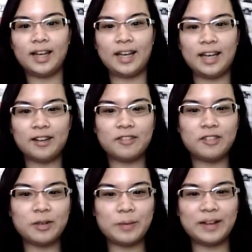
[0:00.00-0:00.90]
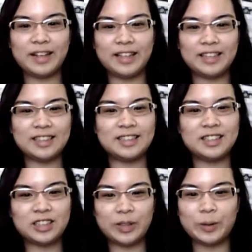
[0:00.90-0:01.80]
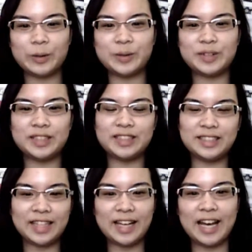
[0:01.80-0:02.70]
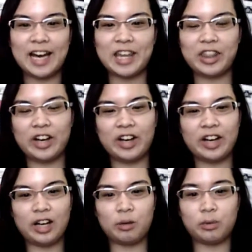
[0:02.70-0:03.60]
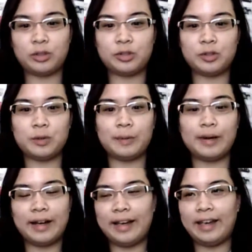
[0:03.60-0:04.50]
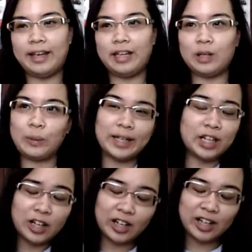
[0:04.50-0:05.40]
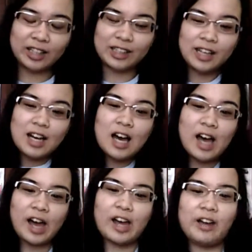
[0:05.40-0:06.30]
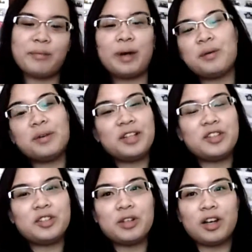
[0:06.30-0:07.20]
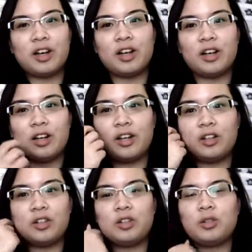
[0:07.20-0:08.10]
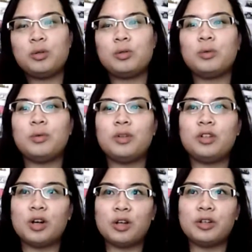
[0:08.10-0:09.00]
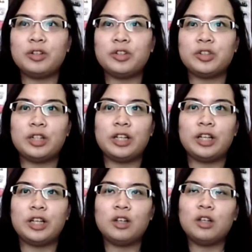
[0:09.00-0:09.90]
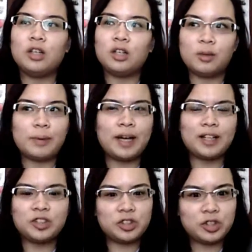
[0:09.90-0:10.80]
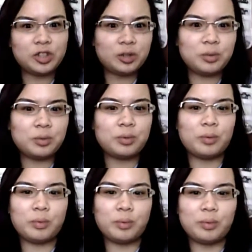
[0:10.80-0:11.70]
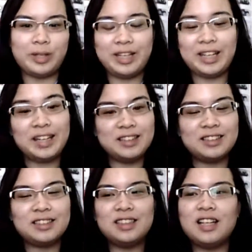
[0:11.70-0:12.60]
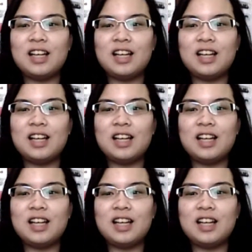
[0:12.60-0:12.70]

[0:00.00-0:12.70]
Hey everyone, so today I thought I would do a quick haul. Um, I went uh, to Dollar Tree the past two weekends.